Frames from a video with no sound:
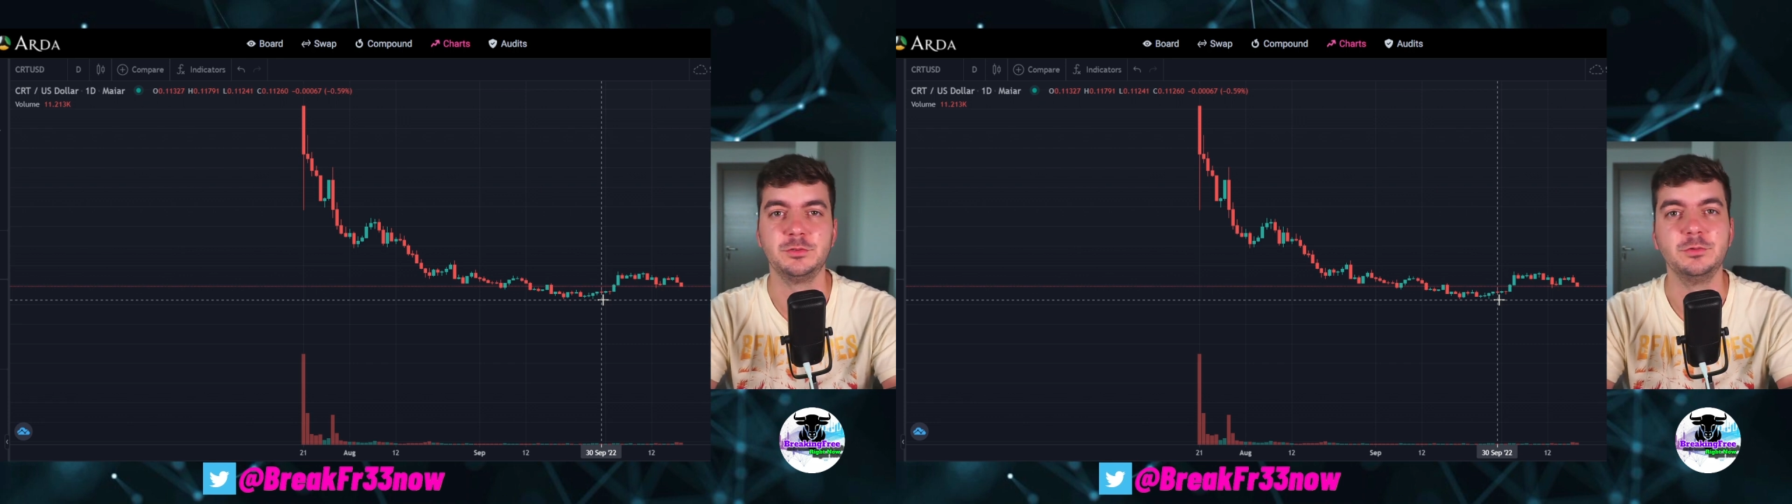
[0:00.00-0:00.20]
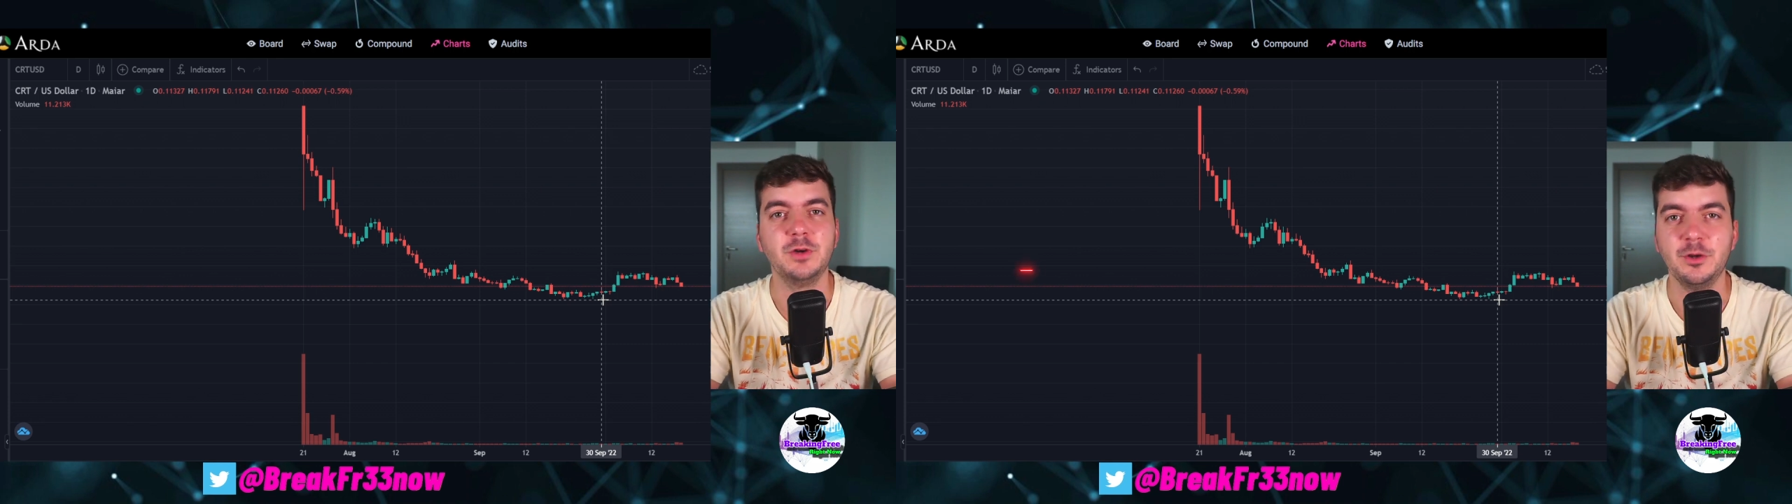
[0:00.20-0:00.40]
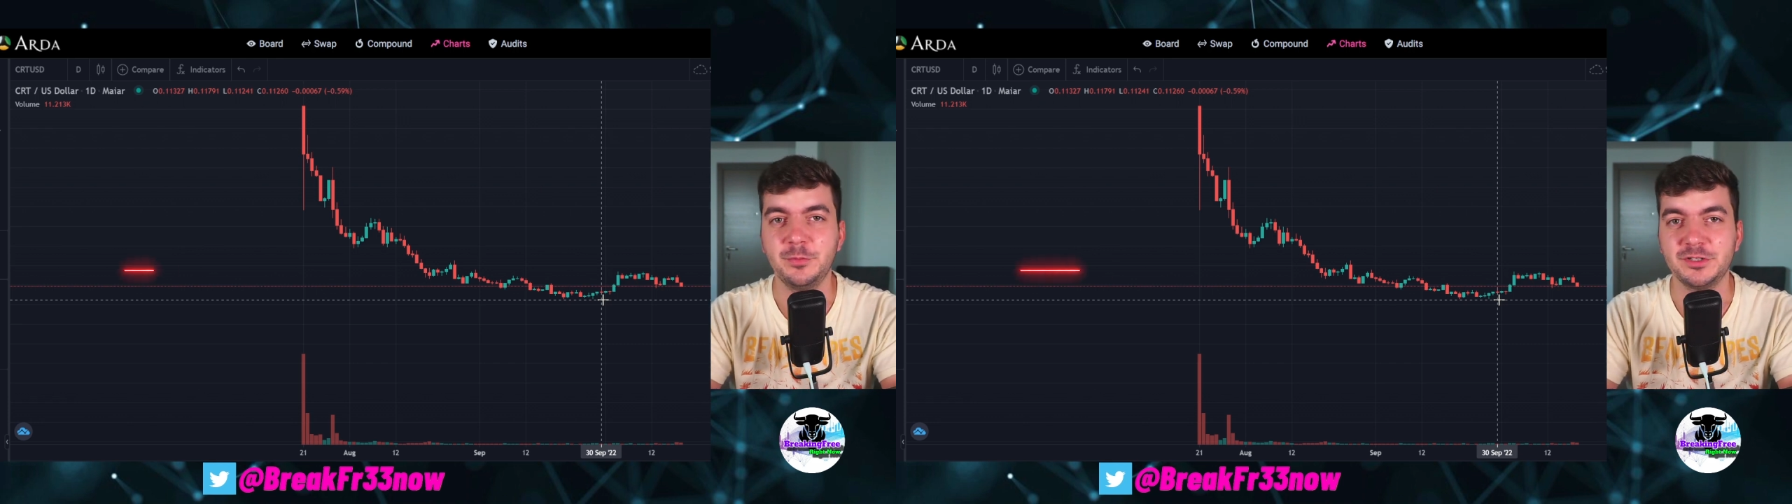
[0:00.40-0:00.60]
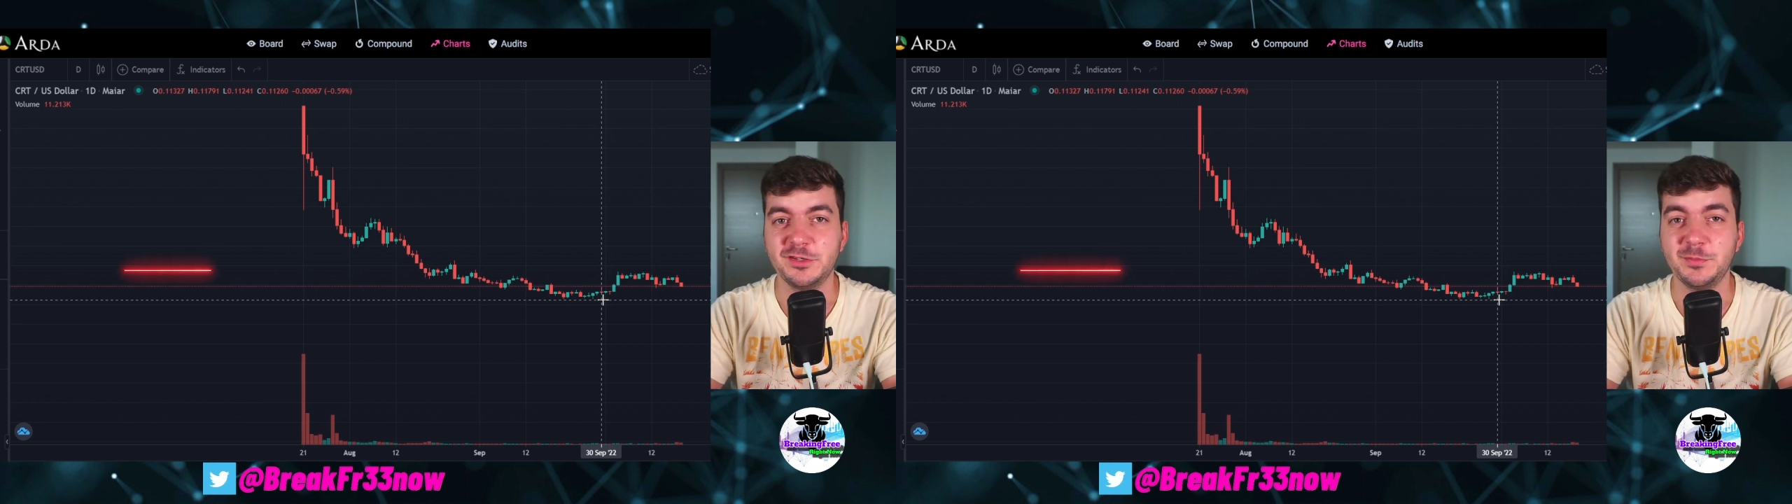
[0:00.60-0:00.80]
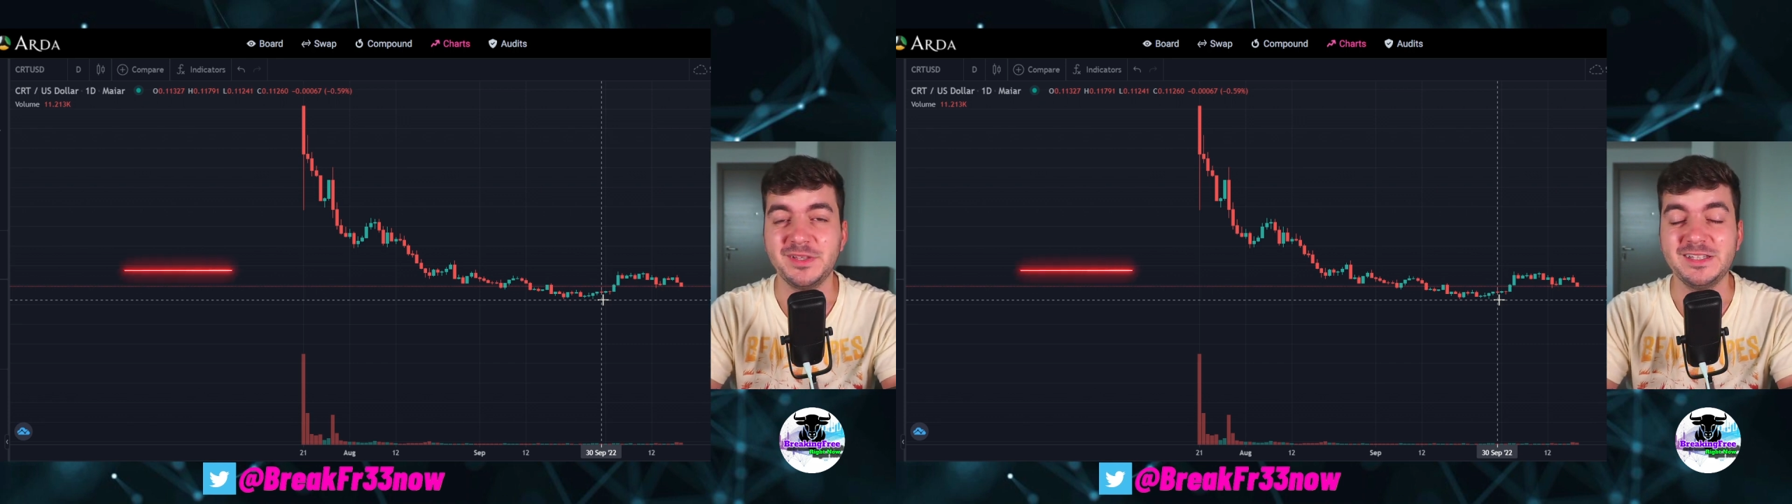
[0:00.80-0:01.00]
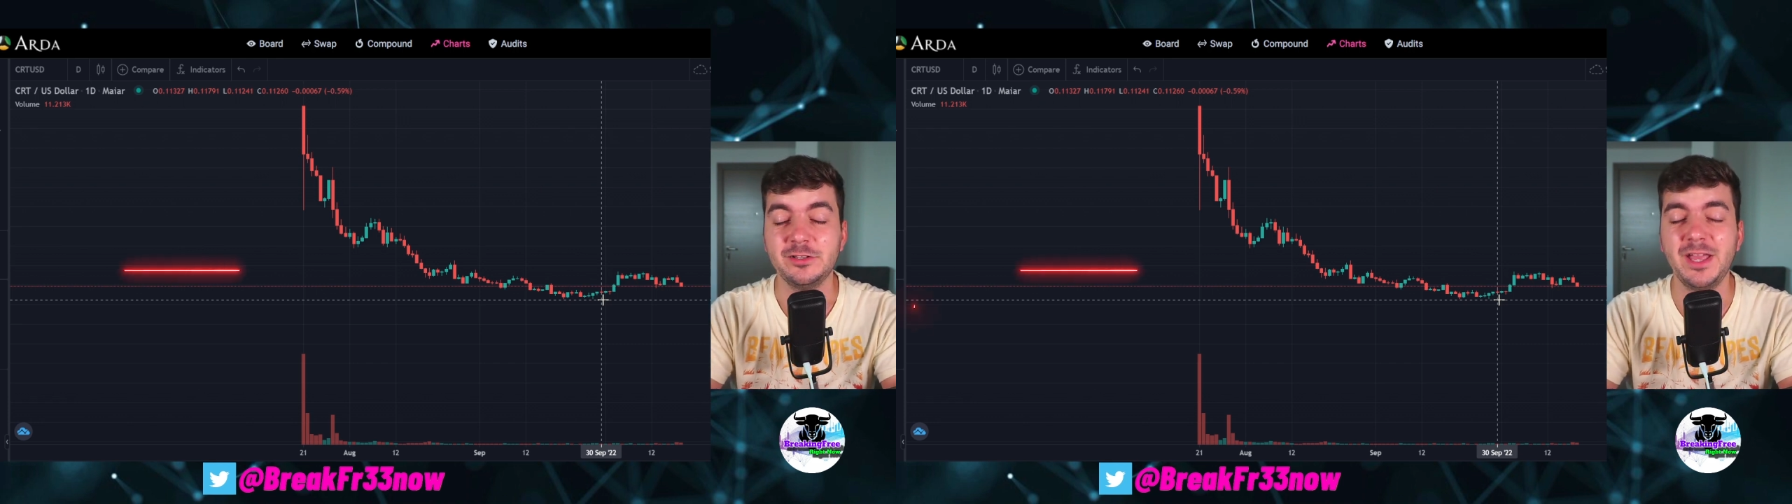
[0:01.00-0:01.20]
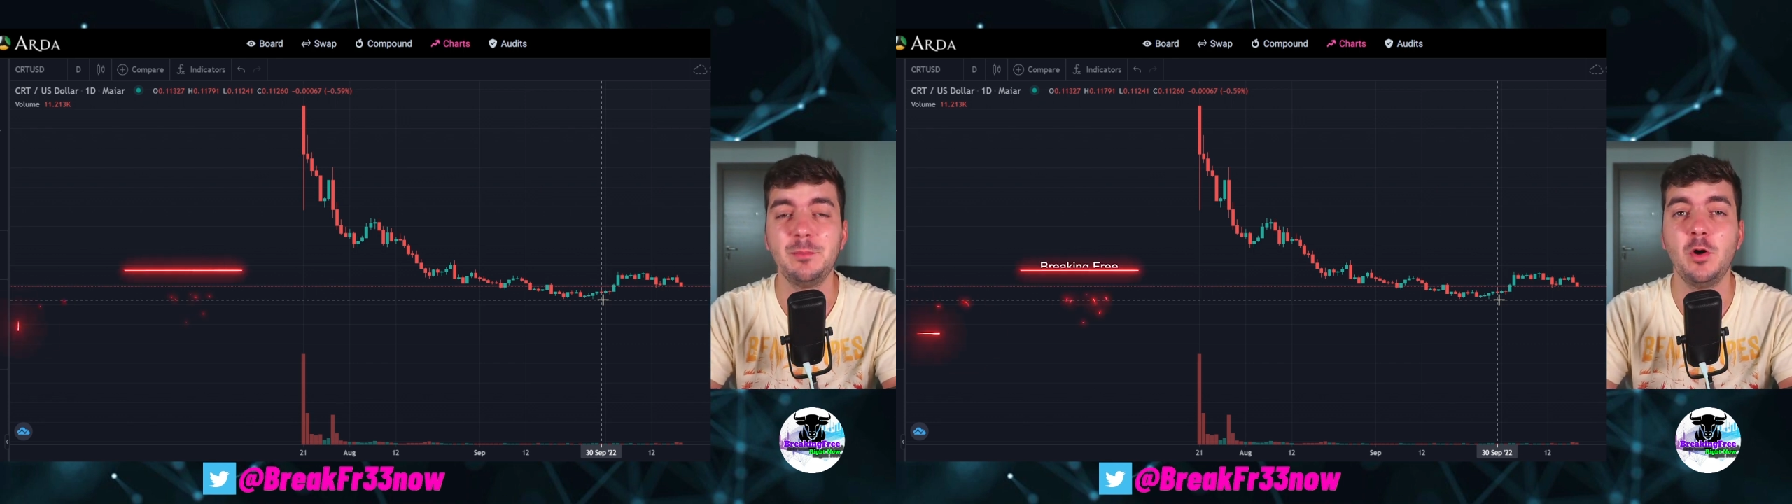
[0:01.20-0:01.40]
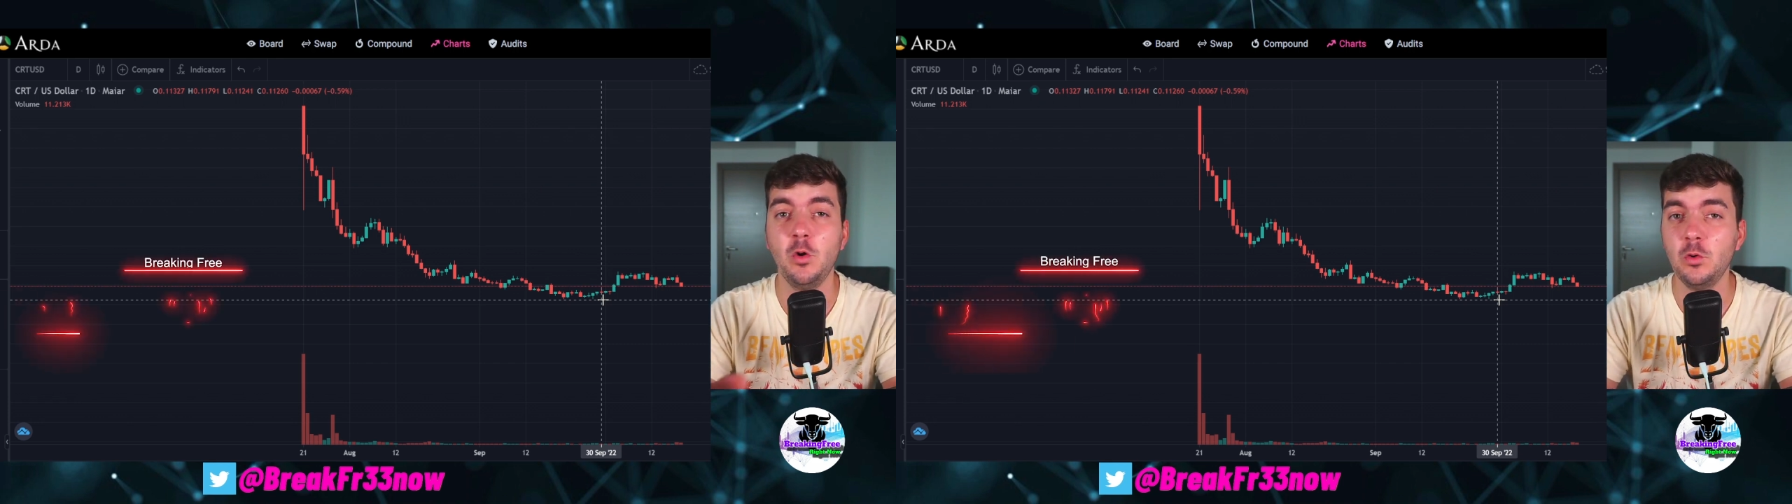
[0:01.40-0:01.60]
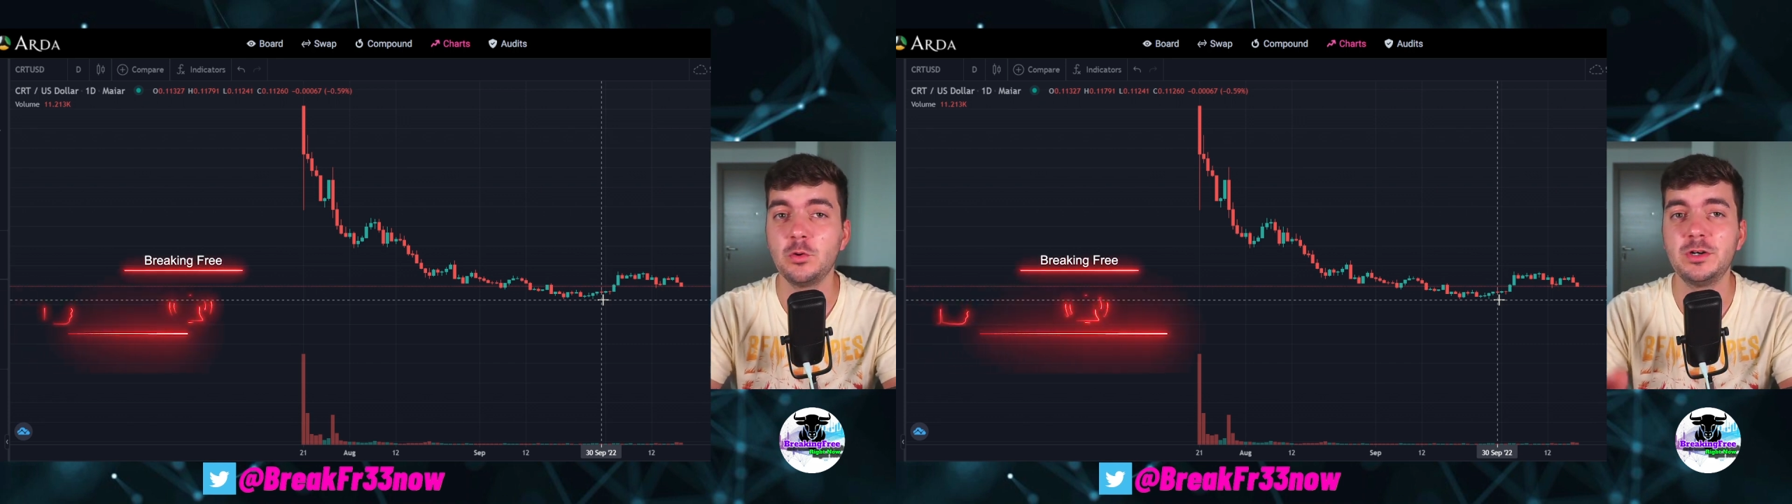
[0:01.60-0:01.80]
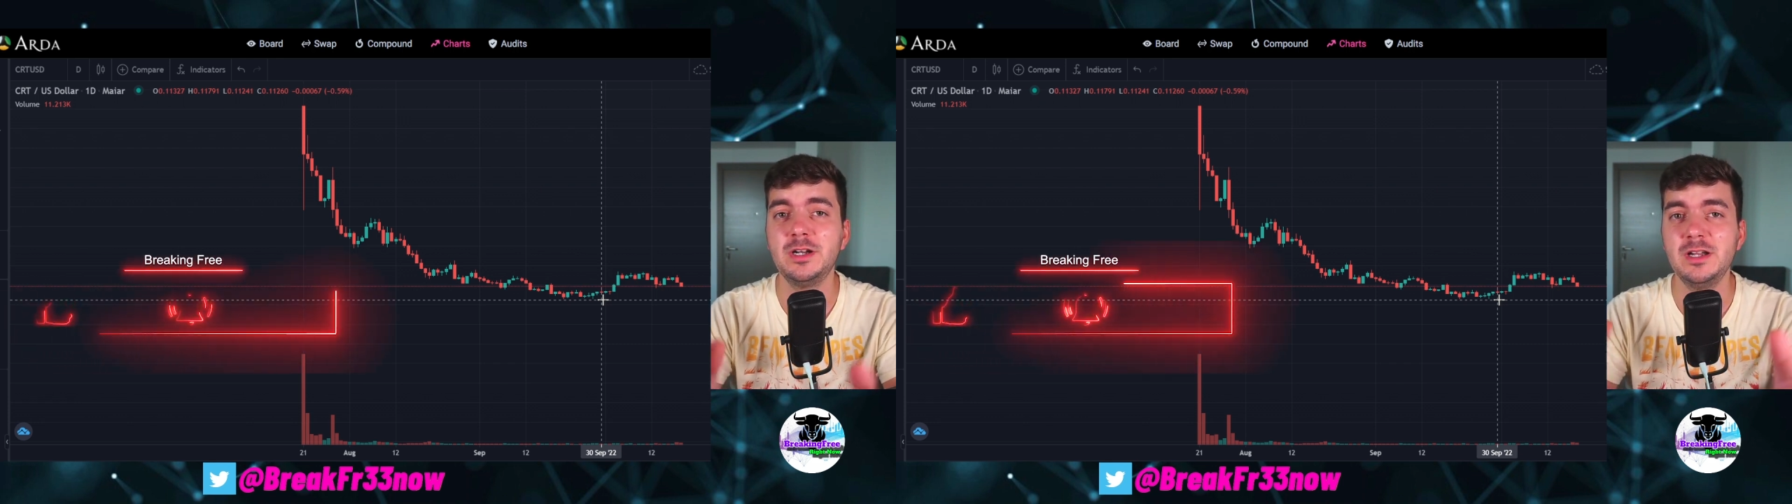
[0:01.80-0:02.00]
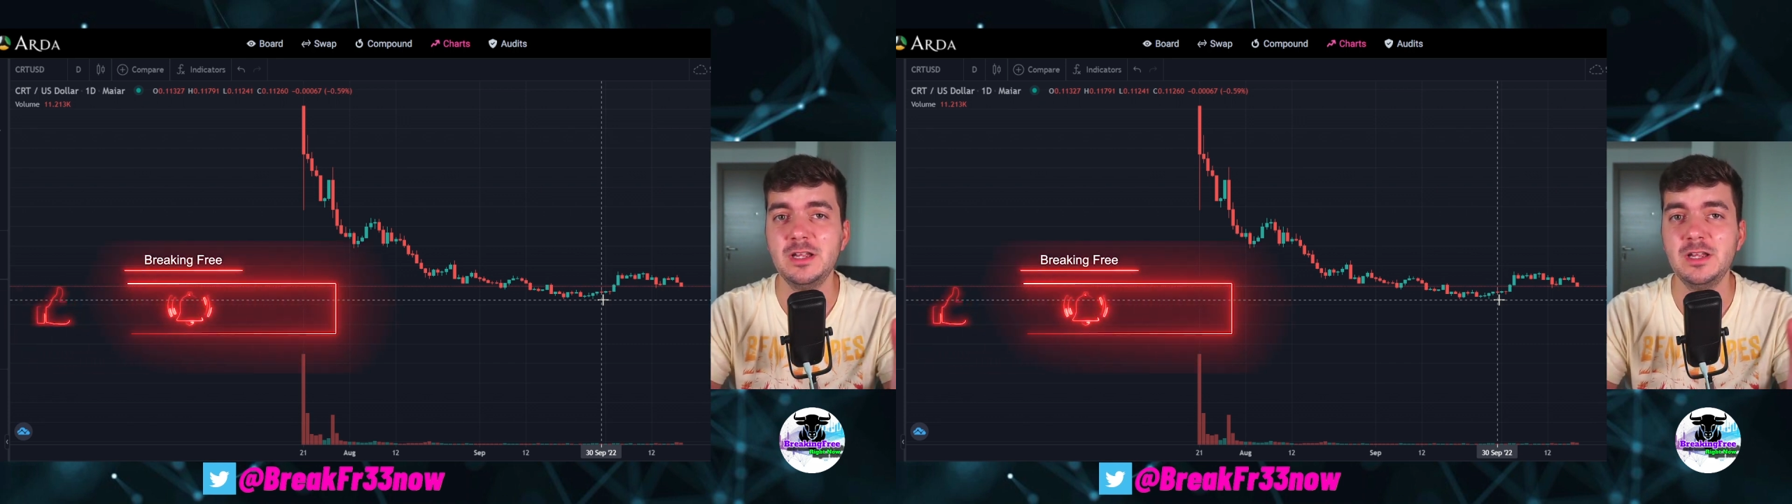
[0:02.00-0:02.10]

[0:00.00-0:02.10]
to participate in the game or